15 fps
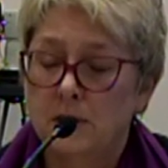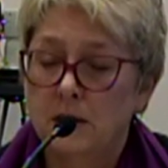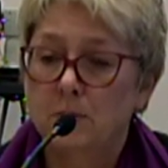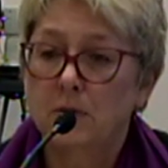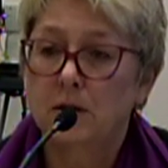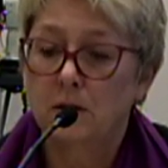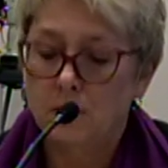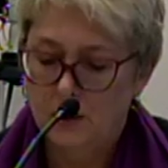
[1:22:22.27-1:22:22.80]
them
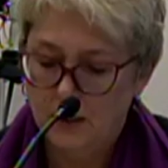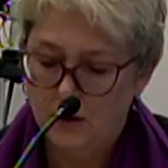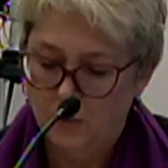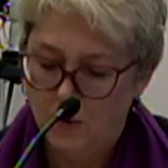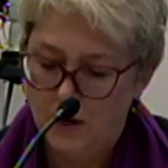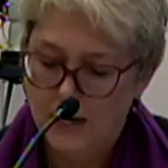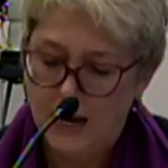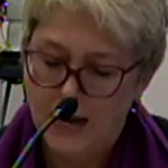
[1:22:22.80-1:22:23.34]
to look at
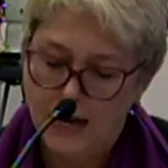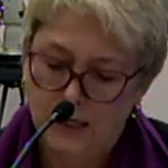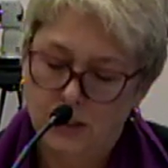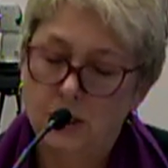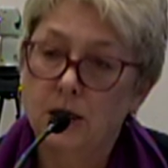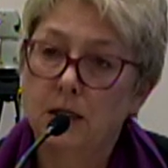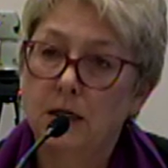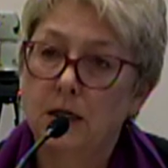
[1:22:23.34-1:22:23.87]
what
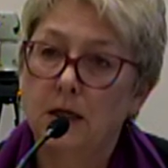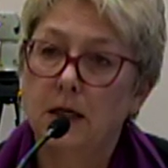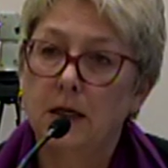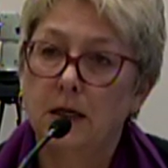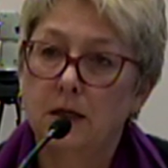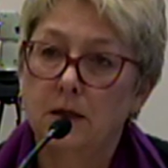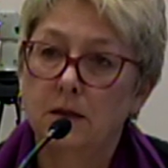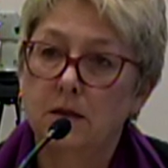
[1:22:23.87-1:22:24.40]
actually
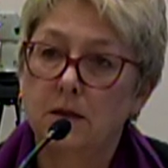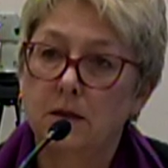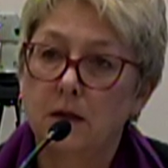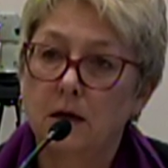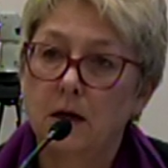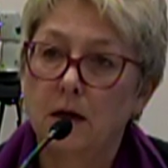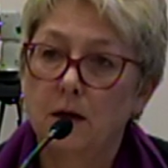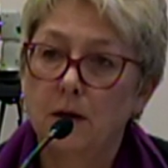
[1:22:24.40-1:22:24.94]
is,
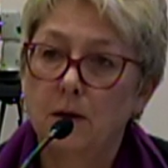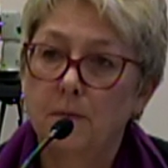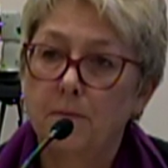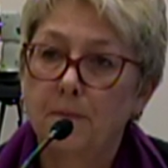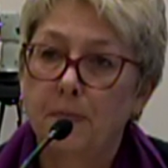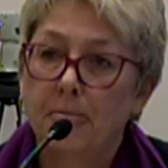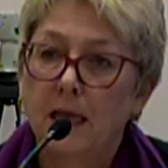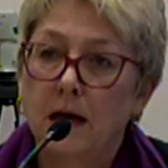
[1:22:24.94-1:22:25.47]

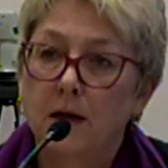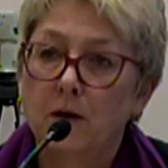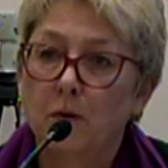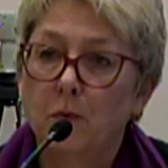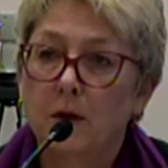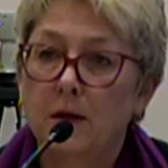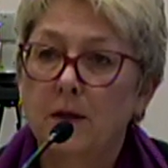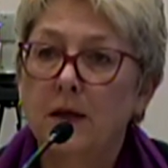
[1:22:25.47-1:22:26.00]

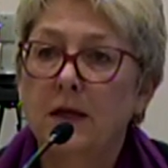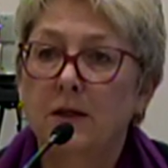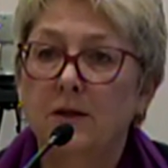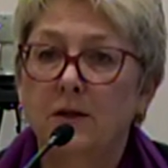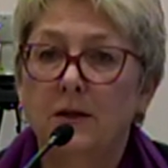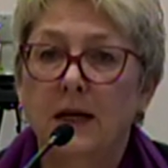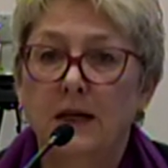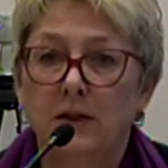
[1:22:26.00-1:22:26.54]
what are the
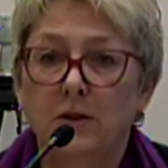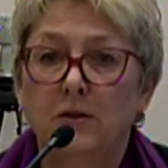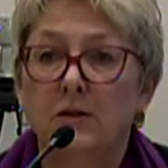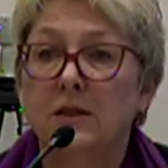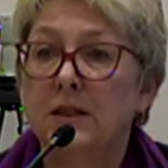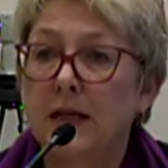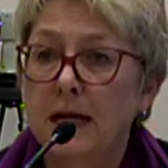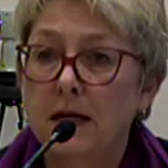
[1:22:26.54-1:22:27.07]
international
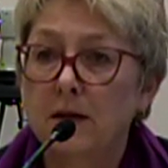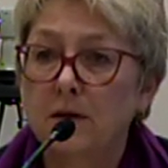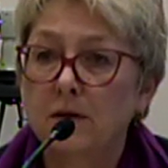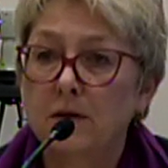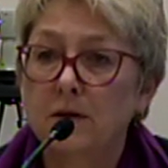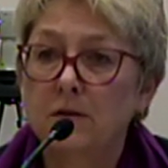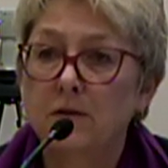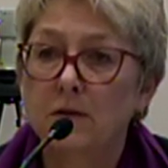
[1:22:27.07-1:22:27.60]

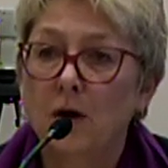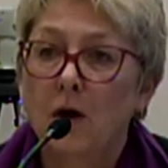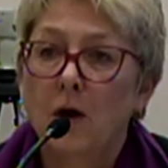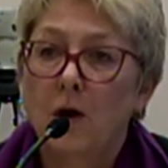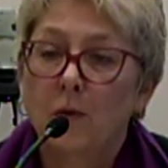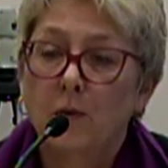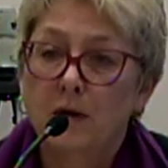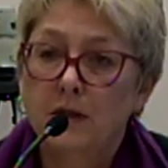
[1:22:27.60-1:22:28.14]
standards,
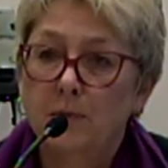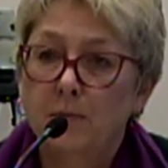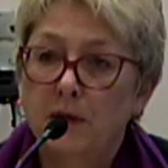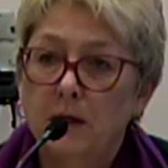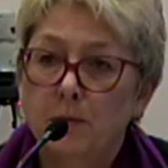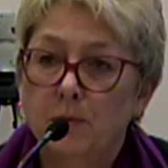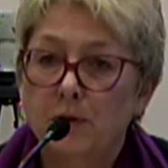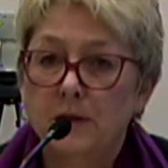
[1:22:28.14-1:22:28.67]
what's
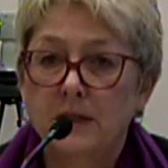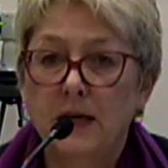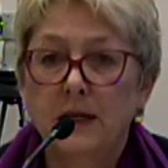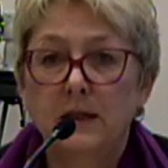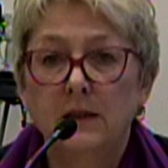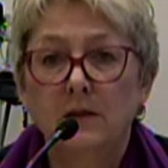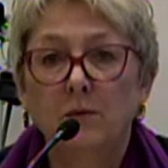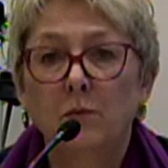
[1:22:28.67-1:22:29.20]
being
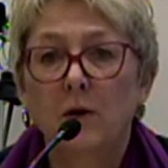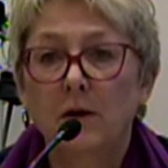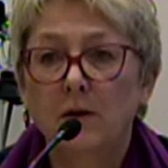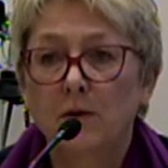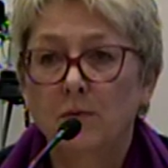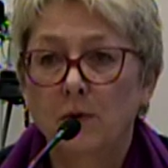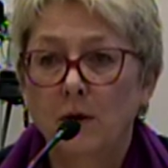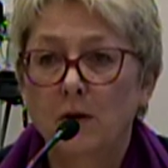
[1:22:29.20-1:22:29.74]
presented, and what are
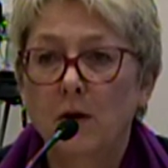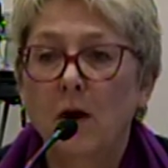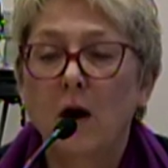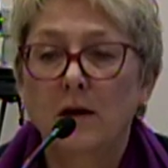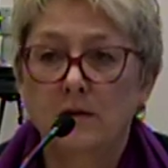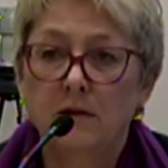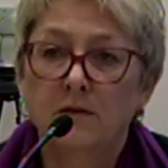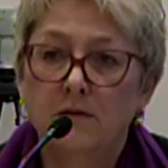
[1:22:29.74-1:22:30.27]
the real
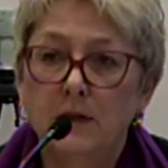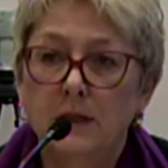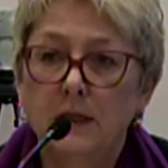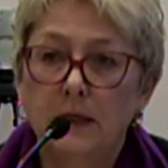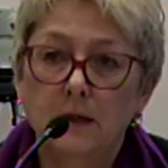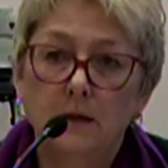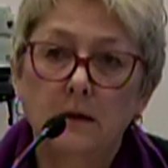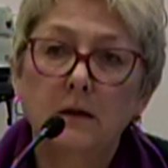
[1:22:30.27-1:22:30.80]
costs of the
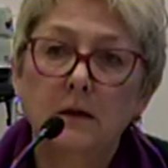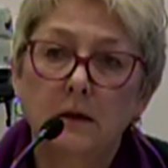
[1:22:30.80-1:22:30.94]
deal.